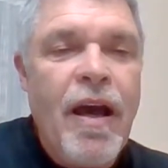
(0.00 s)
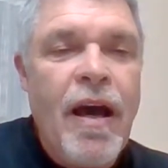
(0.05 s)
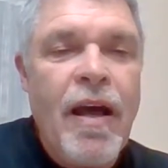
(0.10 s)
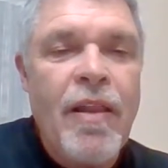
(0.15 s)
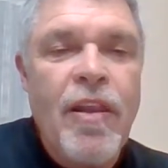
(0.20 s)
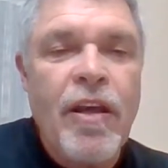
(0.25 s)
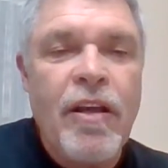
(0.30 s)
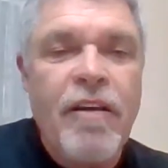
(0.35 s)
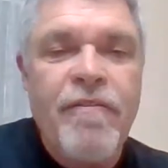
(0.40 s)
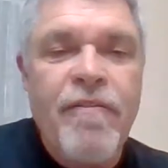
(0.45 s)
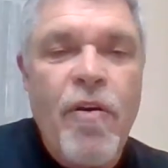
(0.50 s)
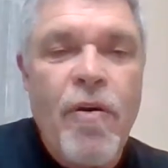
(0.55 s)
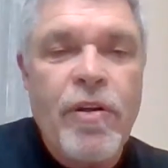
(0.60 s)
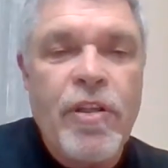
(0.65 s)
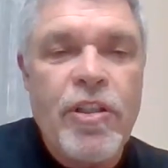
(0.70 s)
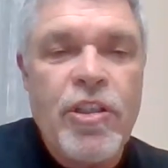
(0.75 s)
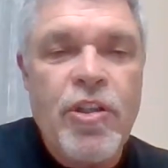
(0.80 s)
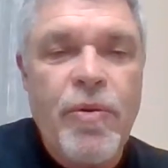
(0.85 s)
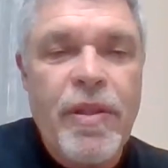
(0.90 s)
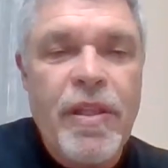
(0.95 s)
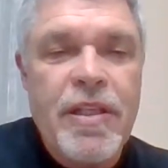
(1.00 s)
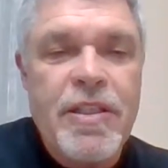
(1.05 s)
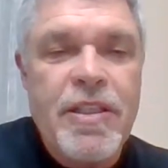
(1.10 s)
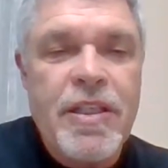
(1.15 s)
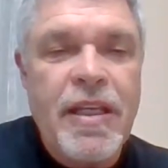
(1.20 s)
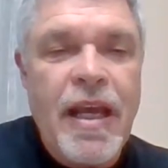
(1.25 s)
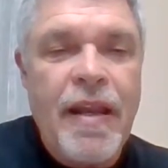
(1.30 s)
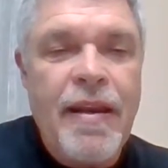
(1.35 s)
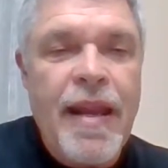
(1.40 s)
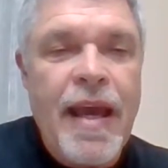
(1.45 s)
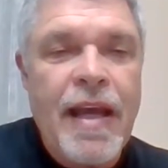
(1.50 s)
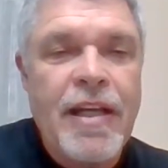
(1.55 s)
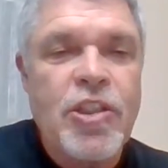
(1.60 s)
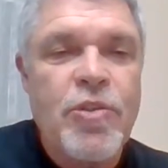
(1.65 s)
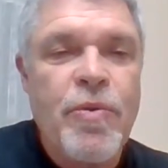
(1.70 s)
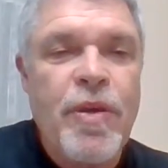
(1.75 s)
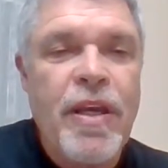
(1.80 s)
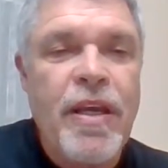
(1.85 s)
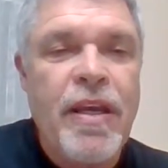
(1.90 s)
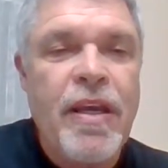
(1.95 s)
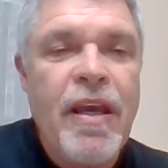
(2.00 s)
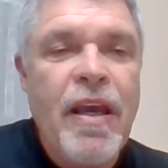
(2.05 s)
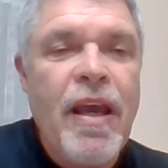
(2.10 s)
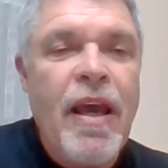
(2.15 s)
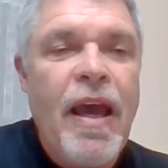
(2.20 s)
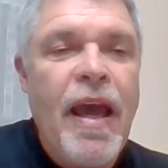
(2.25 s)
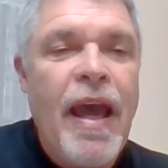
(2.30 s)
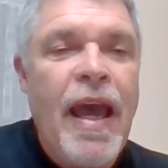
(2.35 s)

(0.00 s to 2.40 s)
Looking forward to doing this again next week.